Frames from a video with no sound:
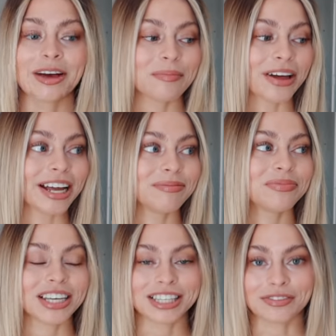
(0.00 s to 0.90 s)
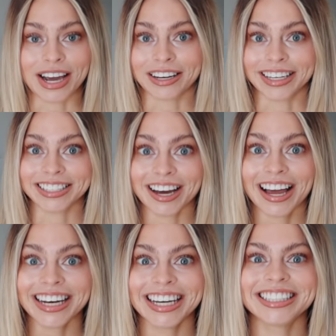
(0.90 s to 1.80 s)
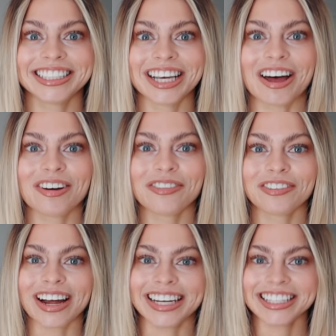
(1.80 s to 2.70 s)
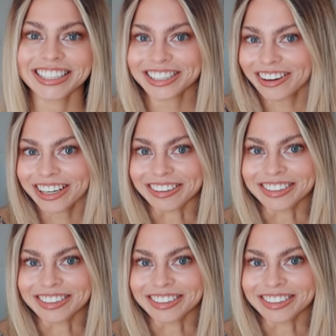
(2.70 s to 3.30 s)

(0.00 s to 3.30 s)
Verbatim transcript: but it's finally done and so we're ready to show you.